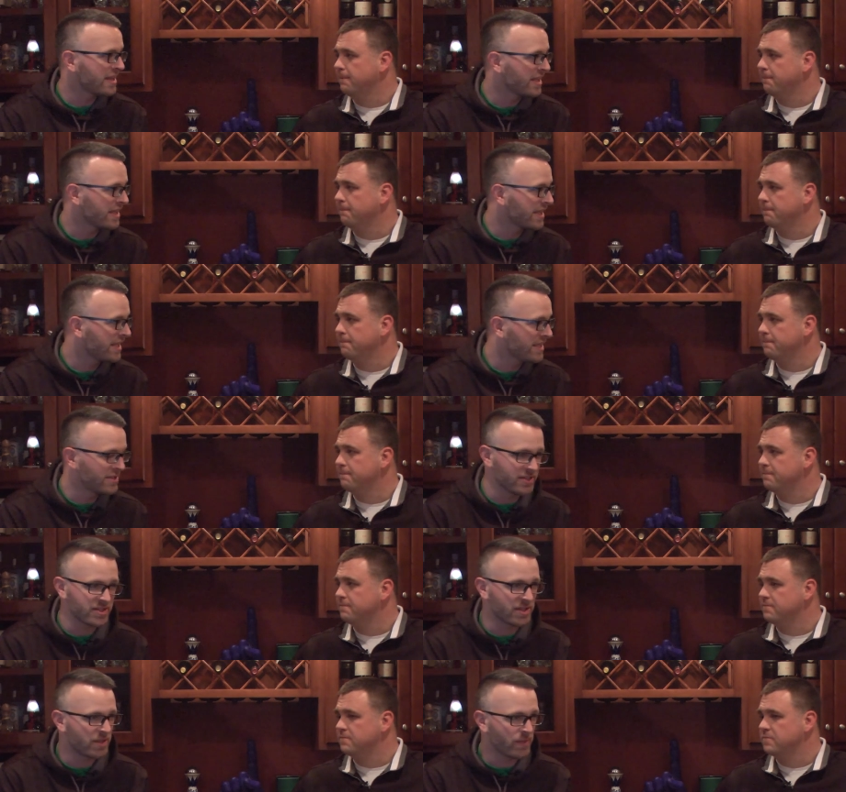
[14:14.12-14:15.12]
Speaker 1: I think that he's
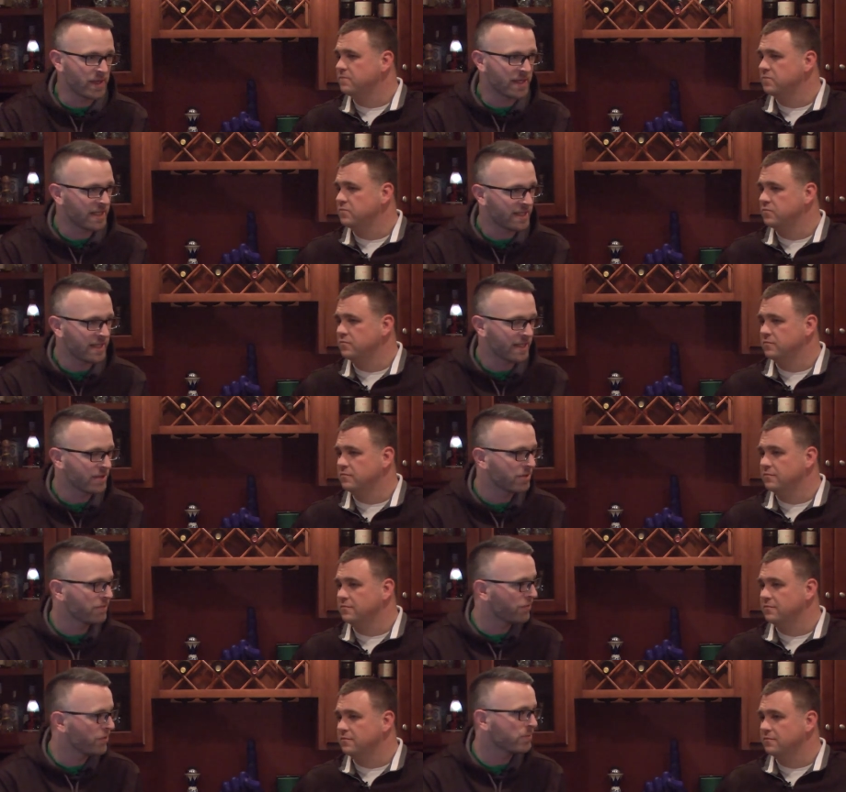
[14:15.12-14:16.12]
just going to want to get that
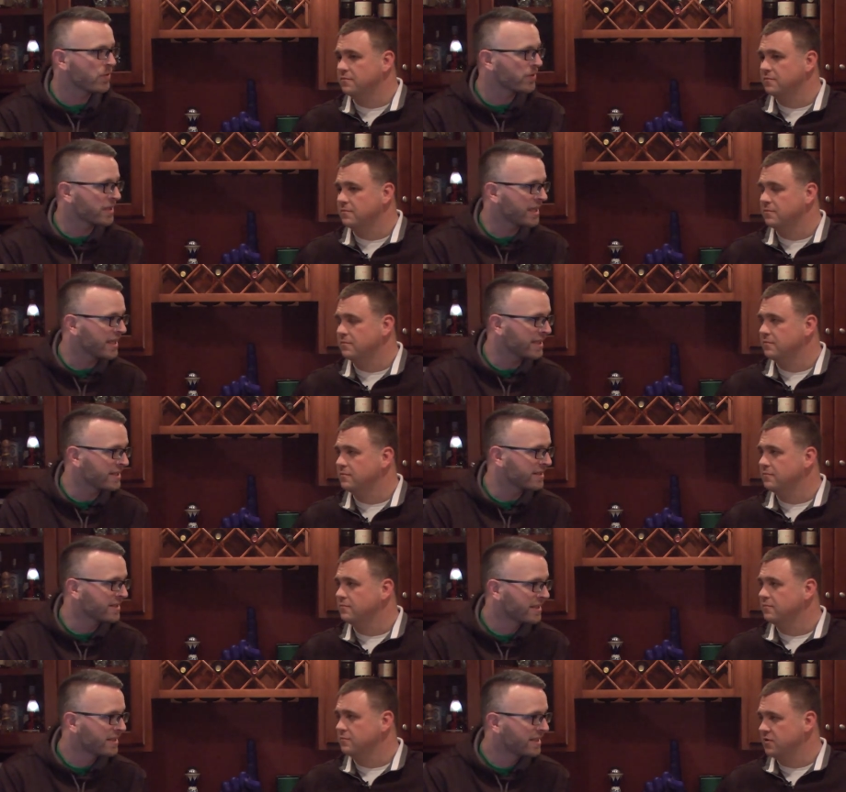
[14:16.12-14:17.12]
current form going again
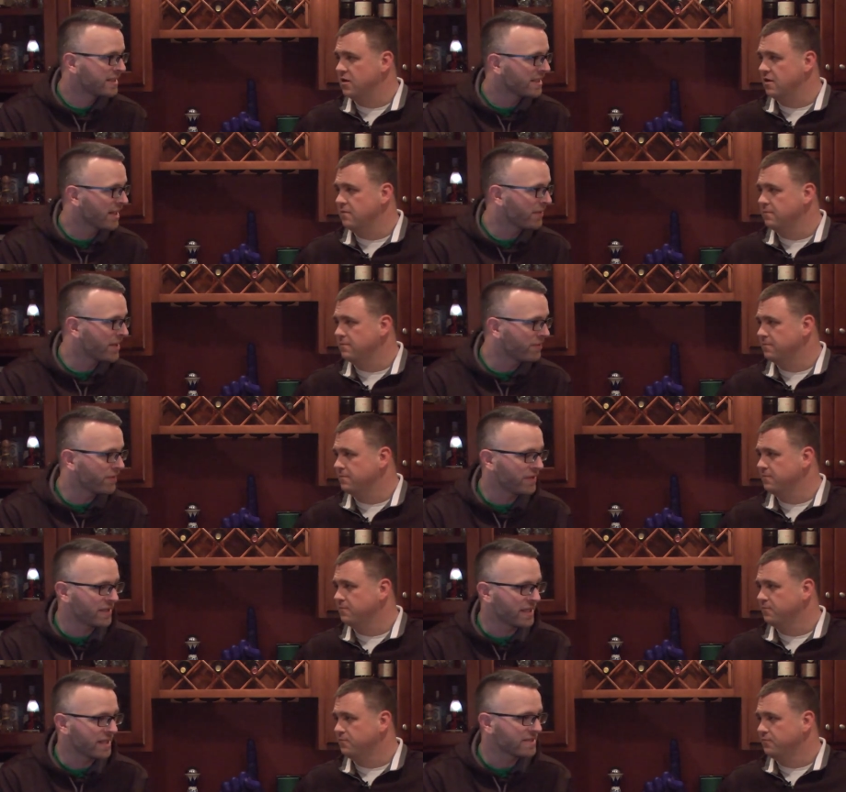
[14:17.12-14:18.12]
and get ready for
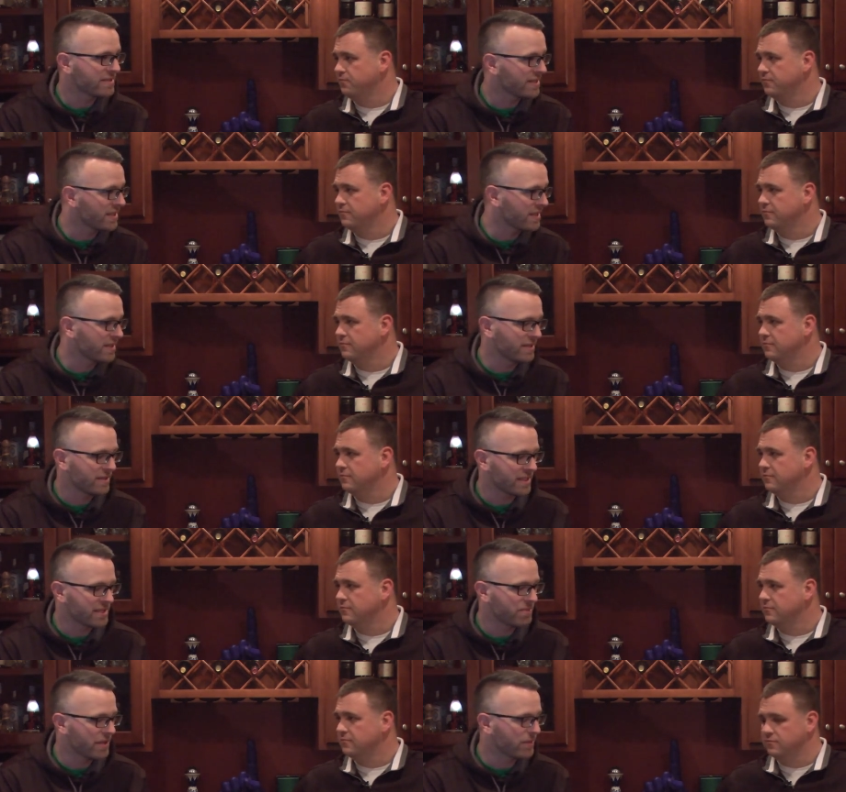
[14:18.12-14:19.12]
the next uh,
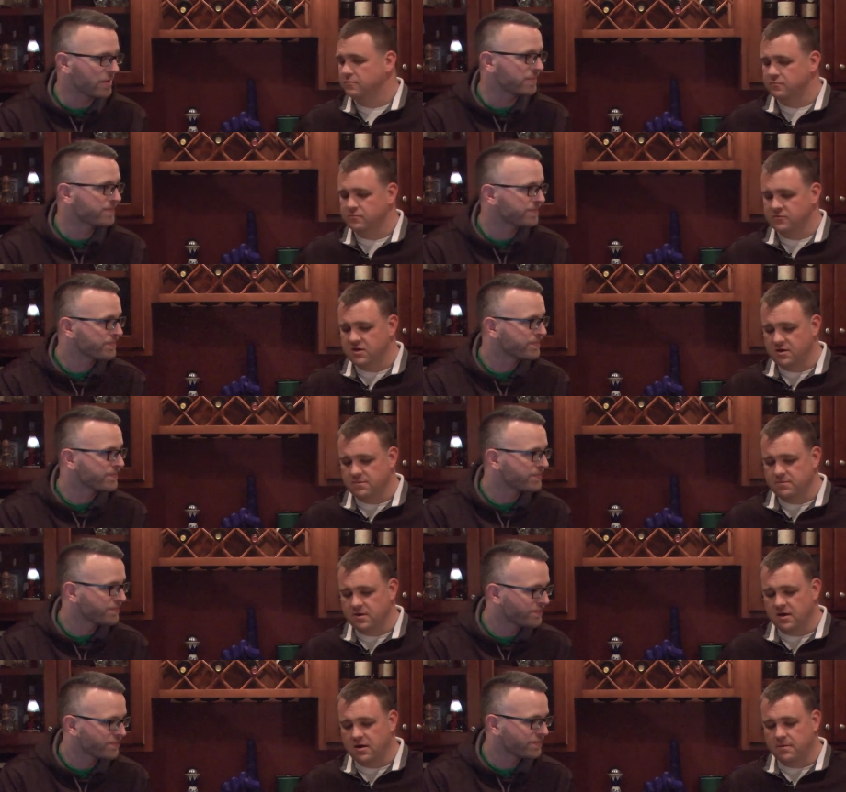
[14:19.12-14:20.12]
next big one.
Speaker 2: Okay,
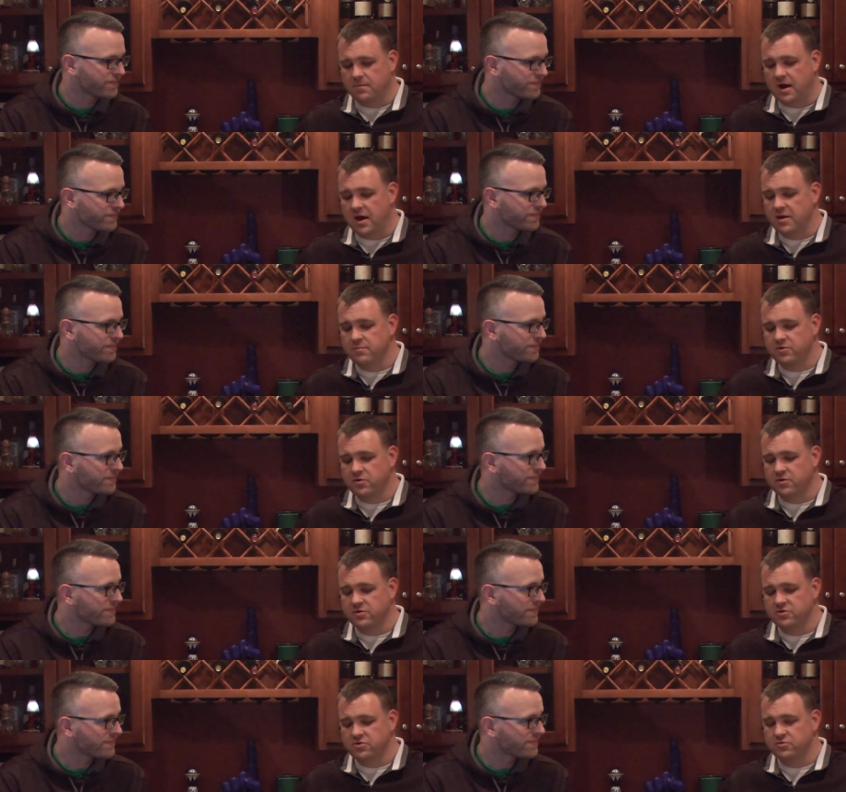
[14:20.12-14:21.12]
um, I am
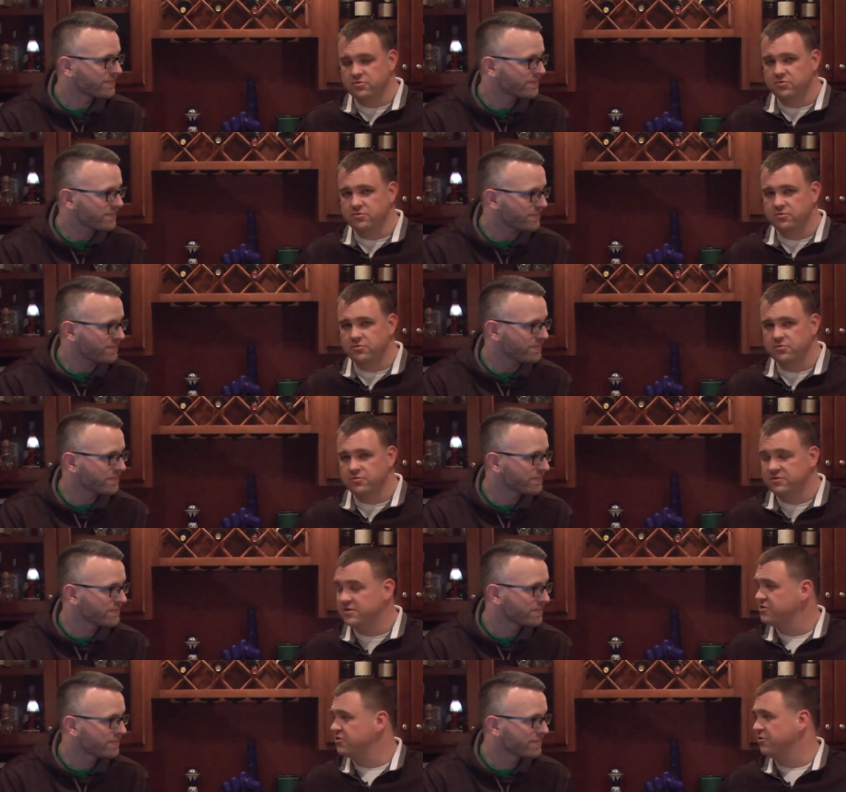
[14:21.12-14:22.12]
going to
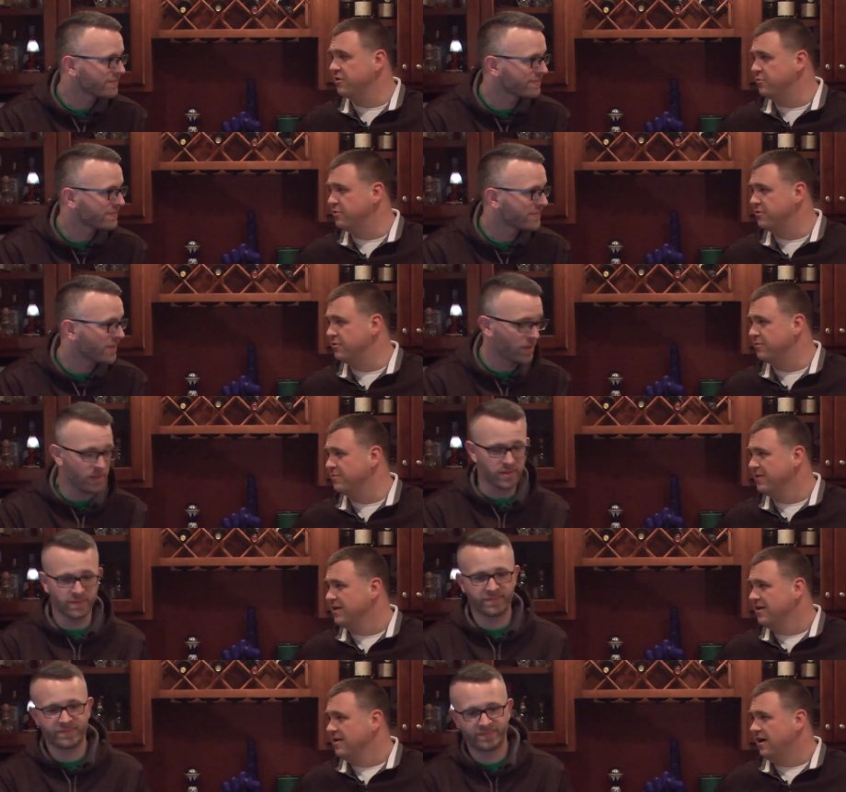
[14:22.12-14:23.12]
disagree with you. Oh,
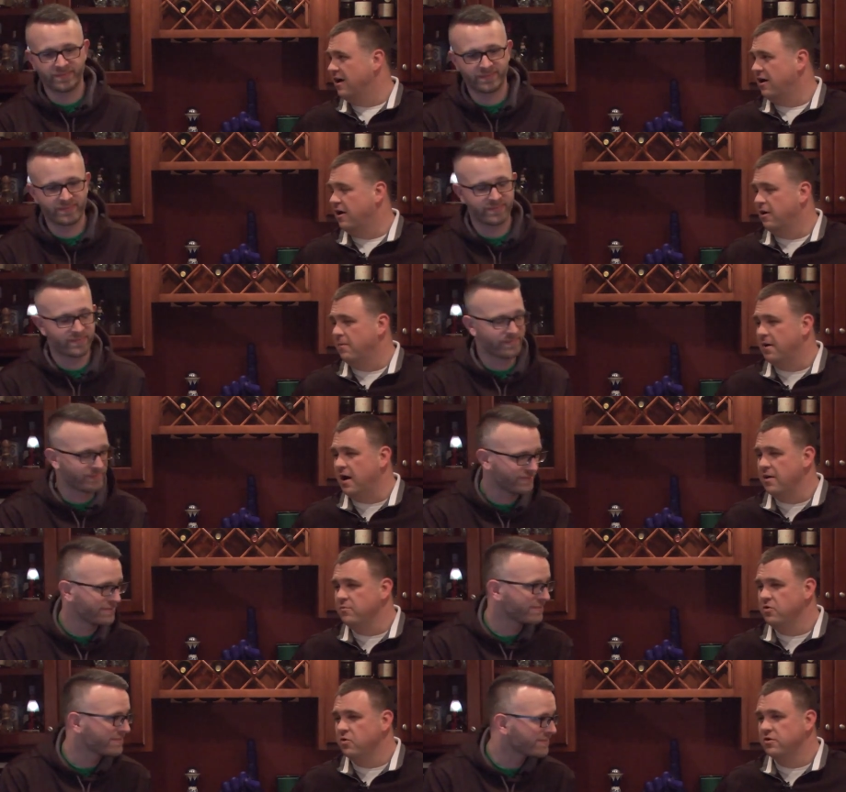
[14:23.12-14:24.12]
um,
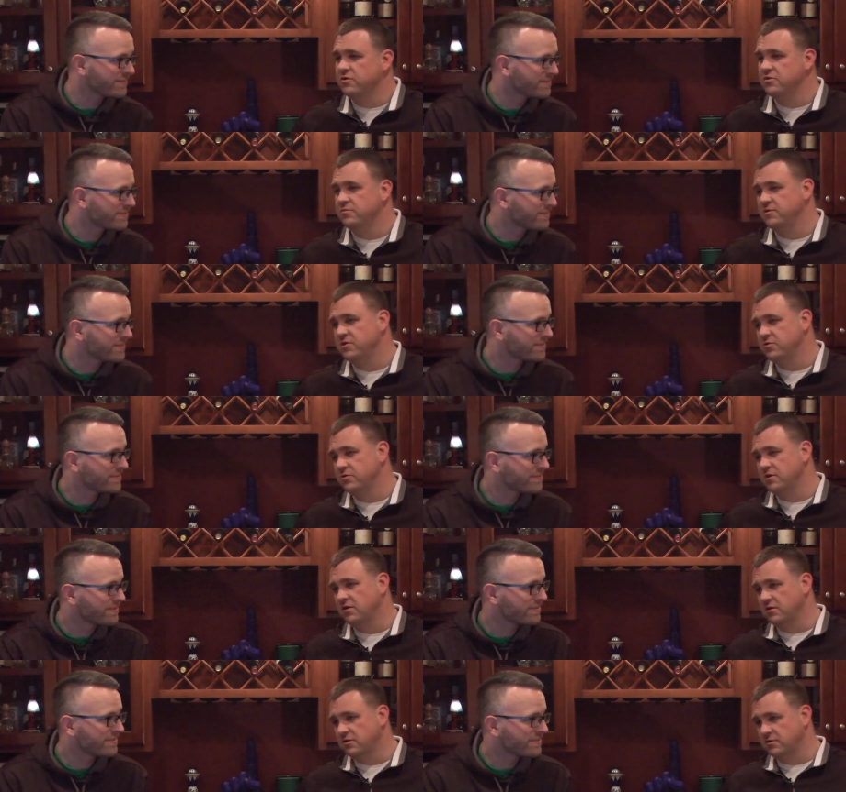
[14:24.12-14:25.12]
I'm going to be doing
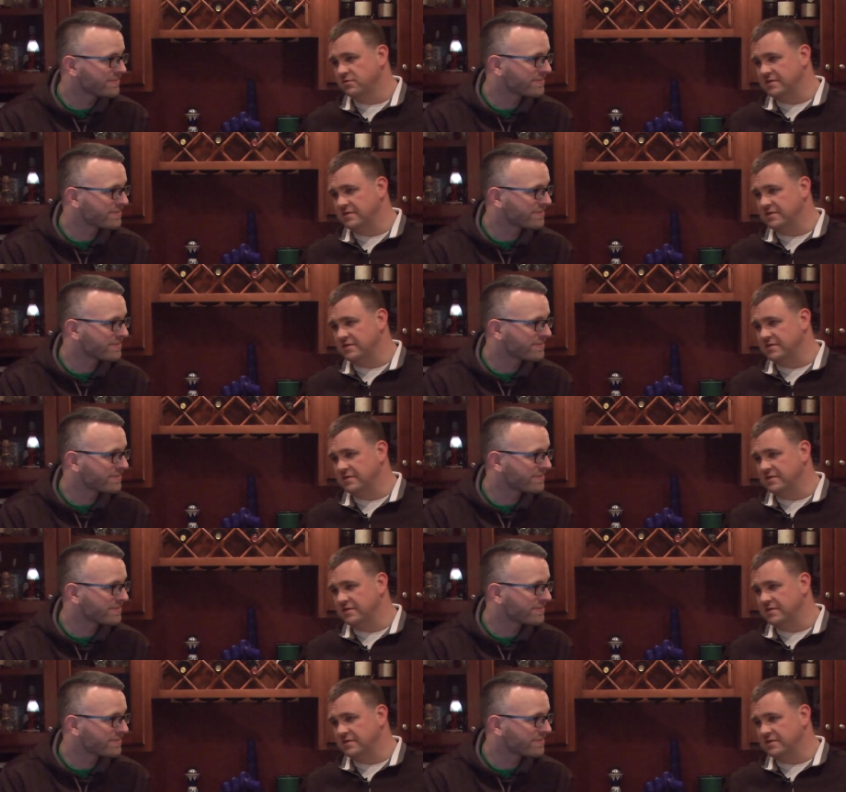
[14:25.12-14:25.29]
a little